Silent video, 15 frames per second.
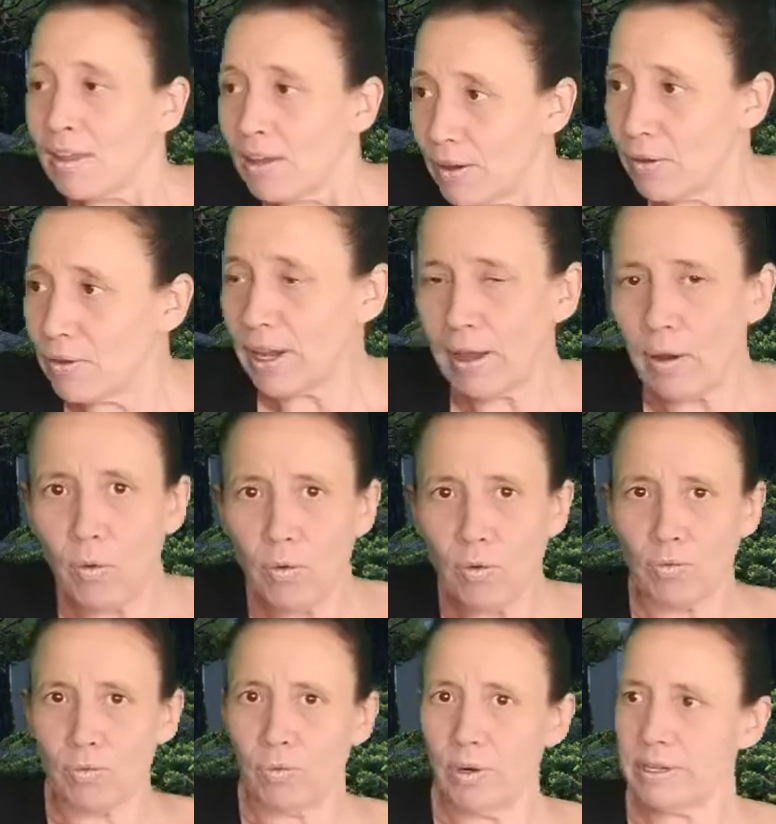Okay,
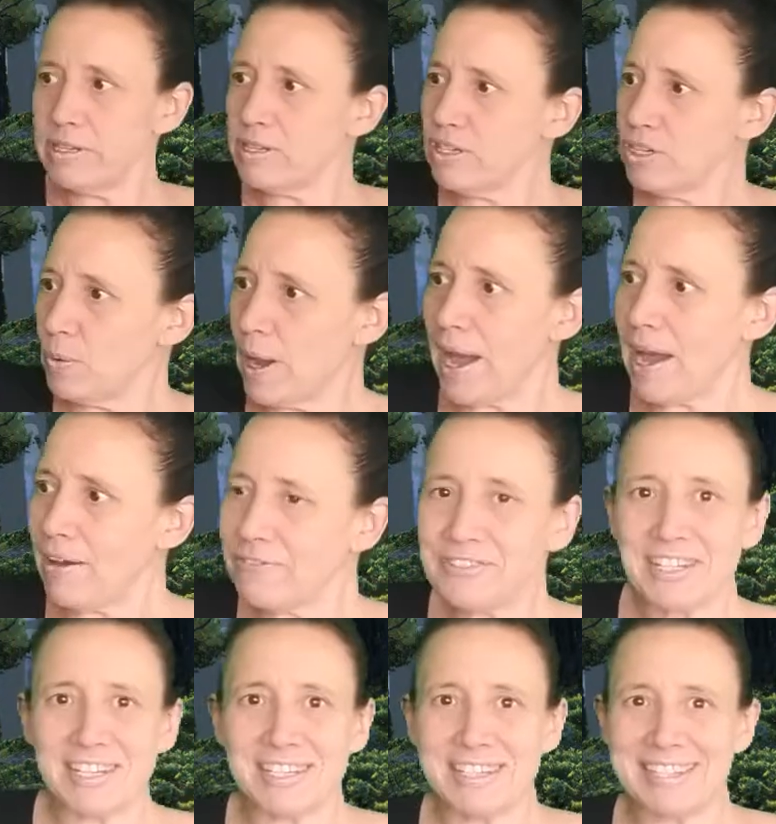oh, what do you have
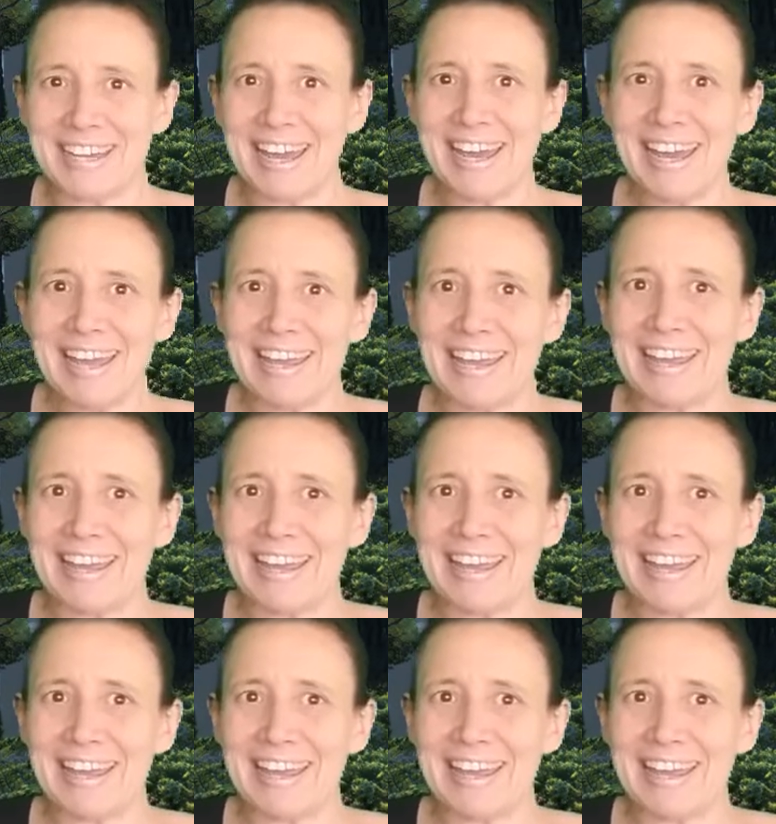today?